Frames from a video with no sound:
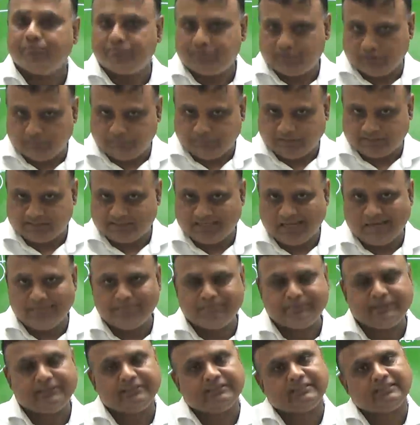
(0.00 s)
some
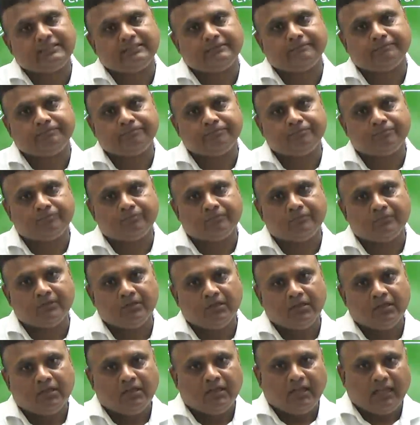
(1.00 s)
examples.
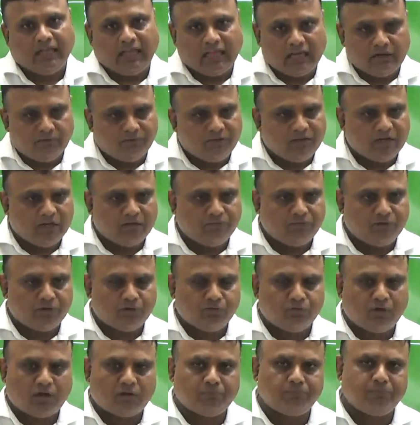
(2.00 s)
And whenever
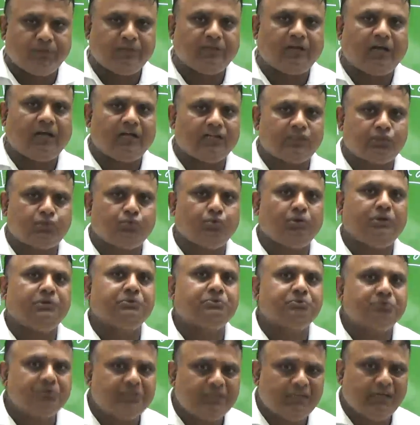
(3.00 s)
you are being asked to
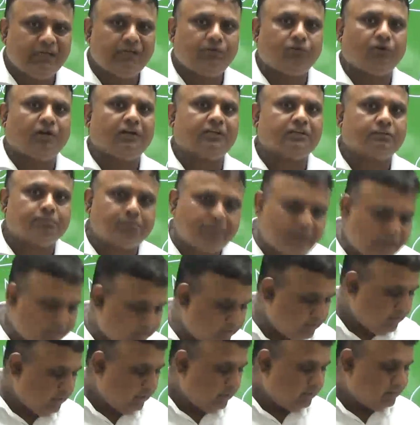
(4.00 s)
elucidate or explain,
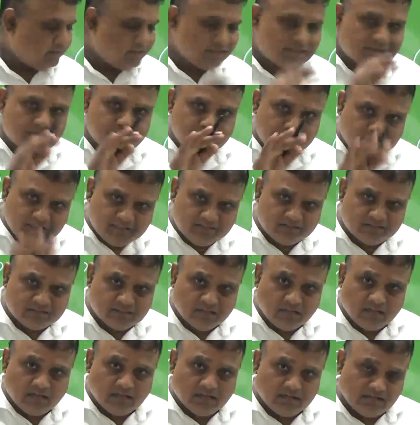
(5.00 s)
this means
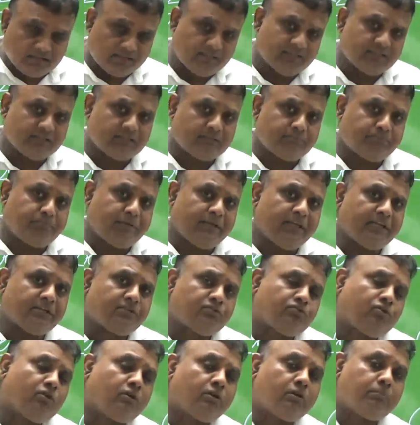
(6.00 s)
it is
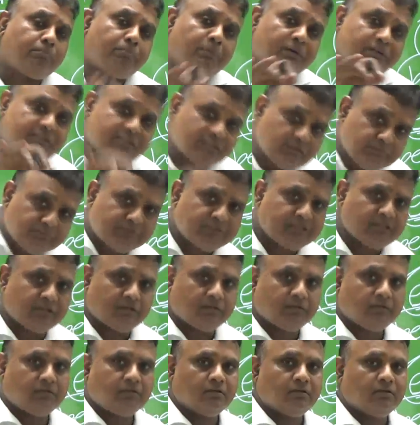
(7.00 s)
based on presumption
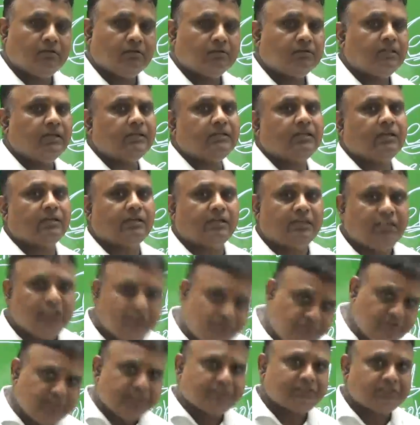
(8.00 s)
that the
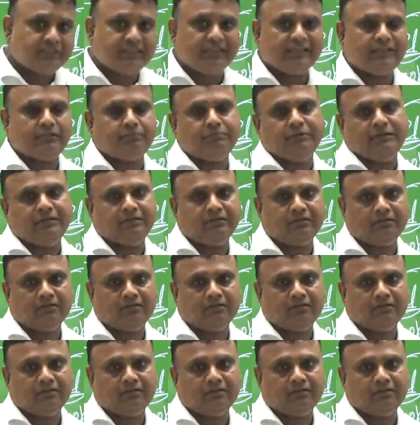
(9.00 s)
given statement